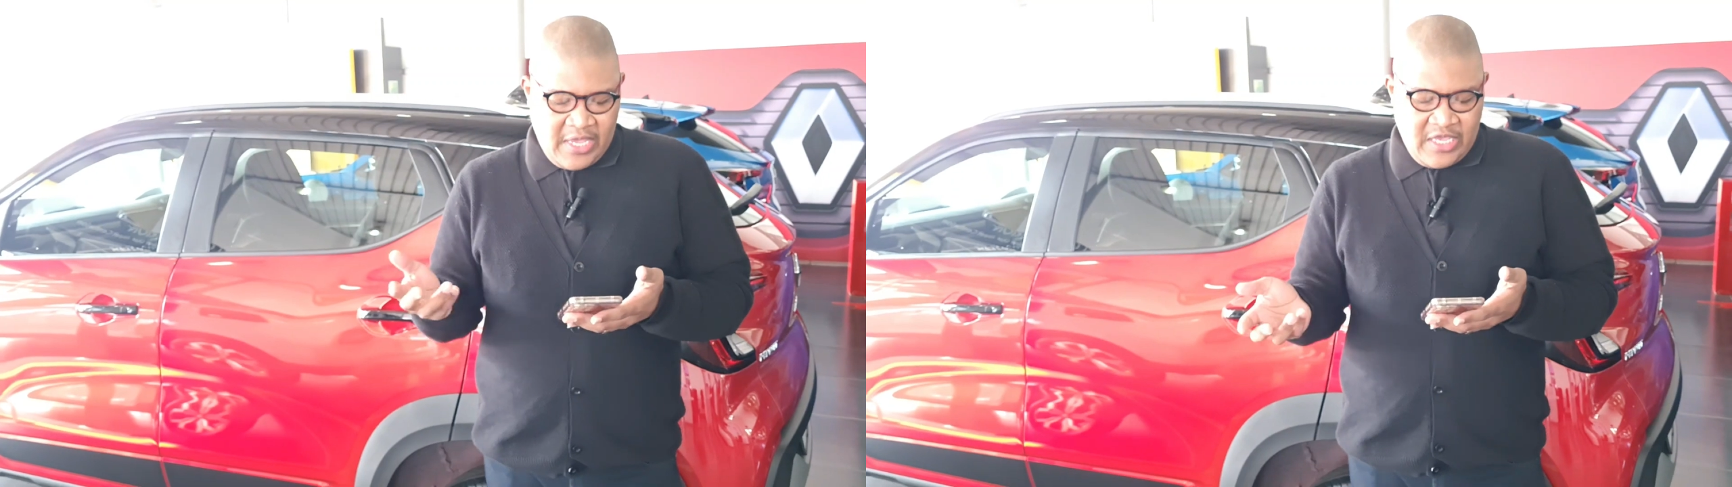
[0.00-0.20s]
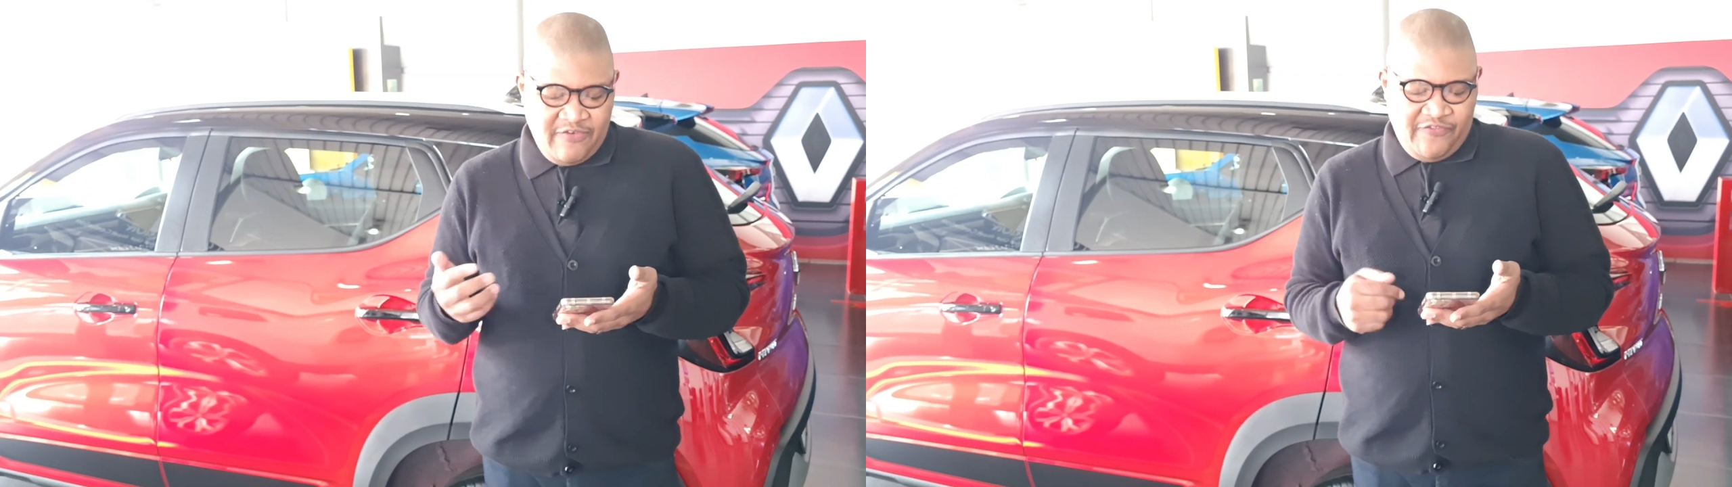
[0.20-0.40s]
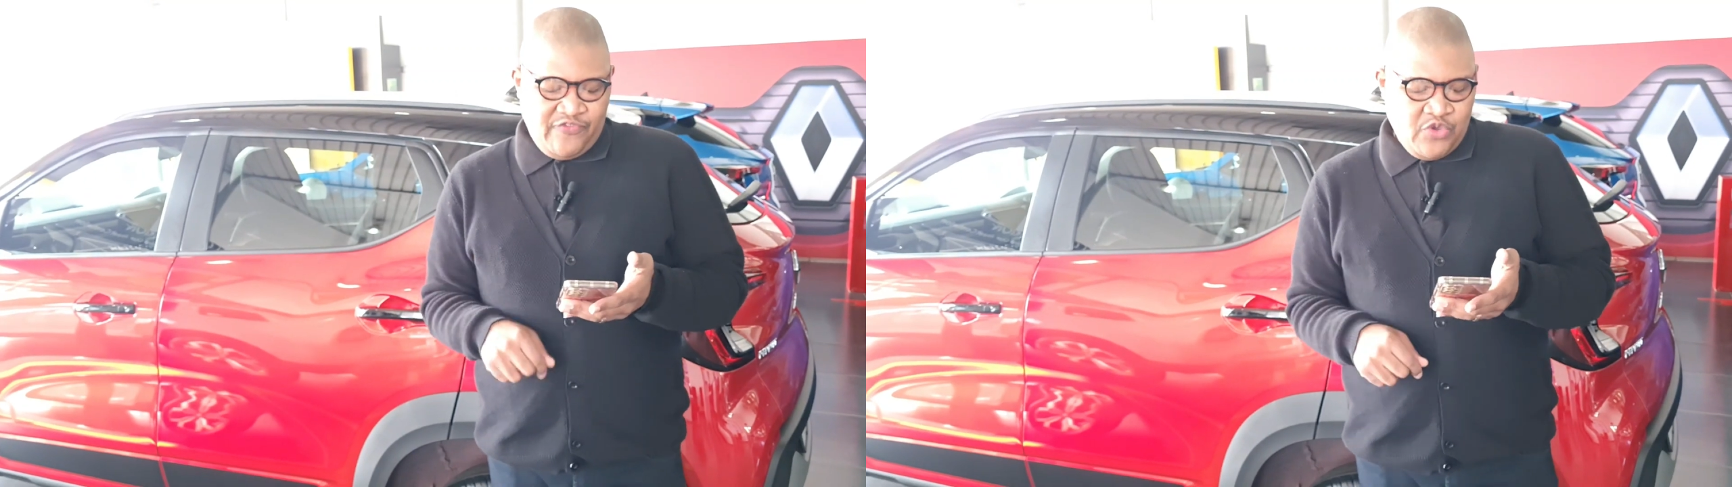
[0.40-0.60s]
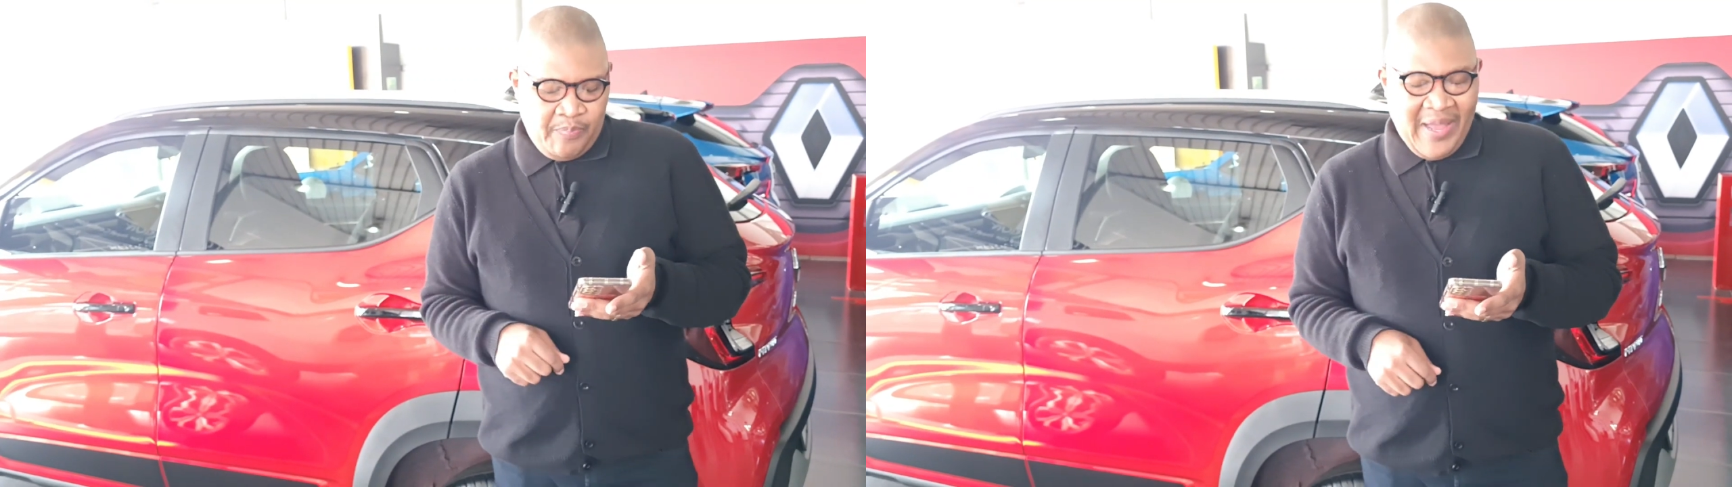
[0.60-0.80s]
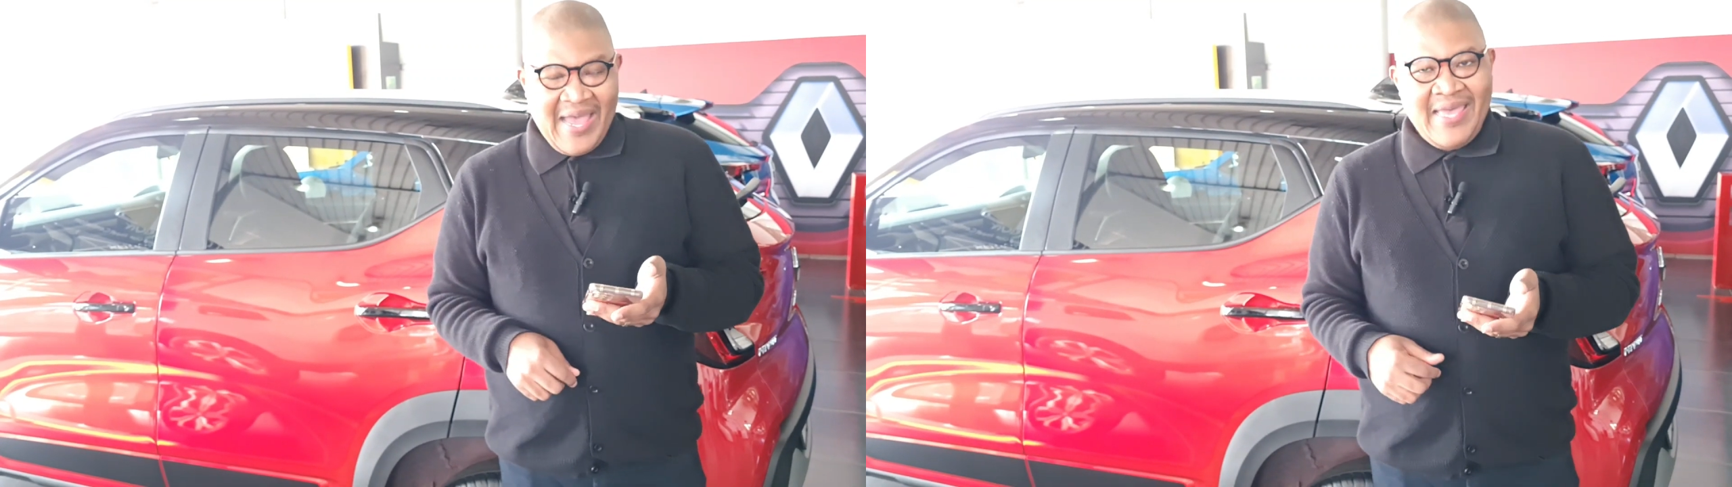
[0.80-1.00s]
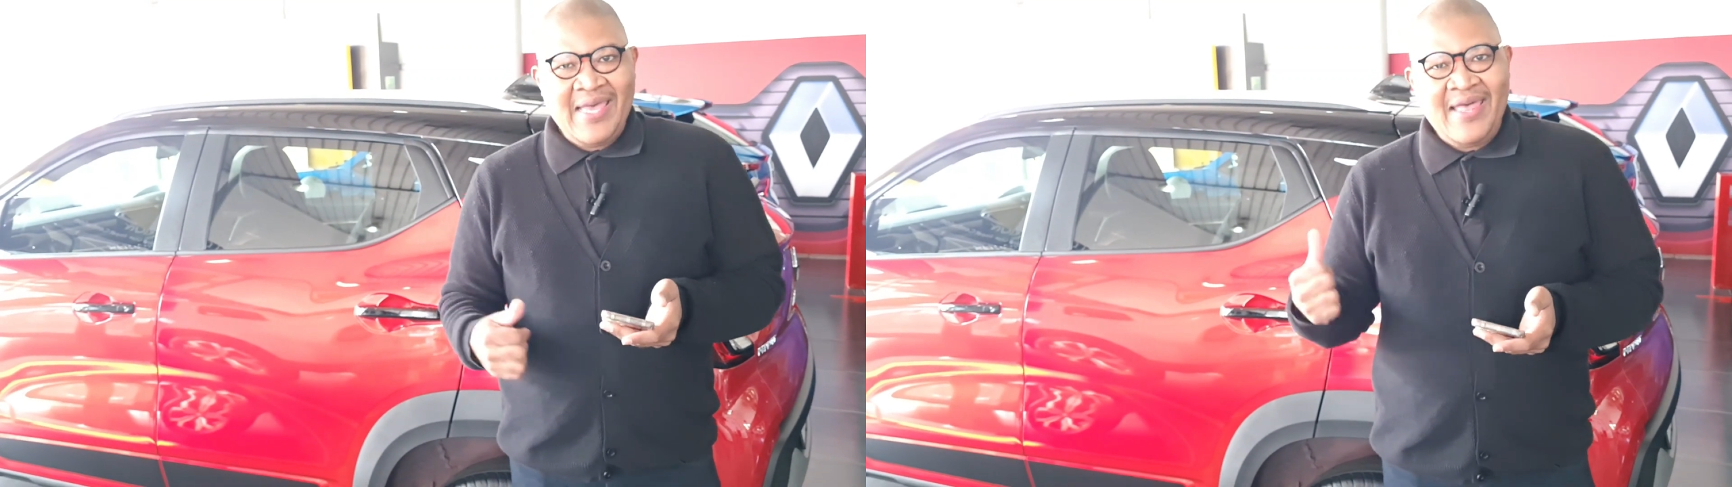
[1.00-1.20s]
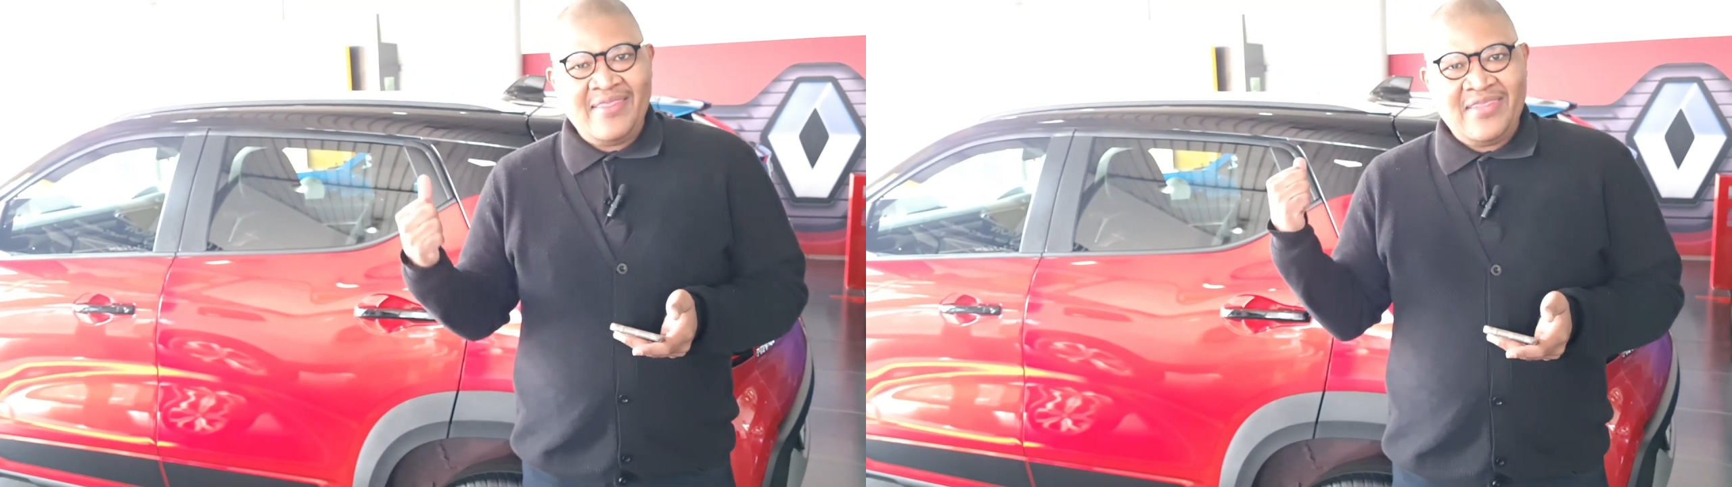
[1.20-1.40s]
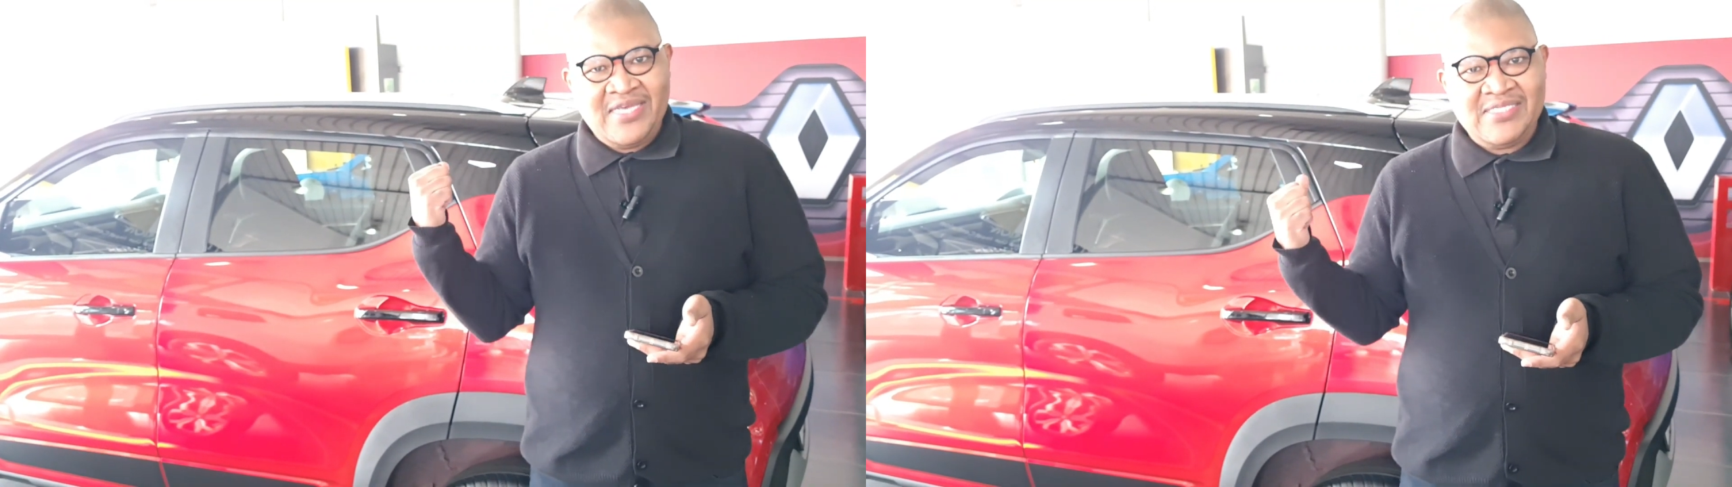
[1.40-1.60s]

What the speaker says: If you buy the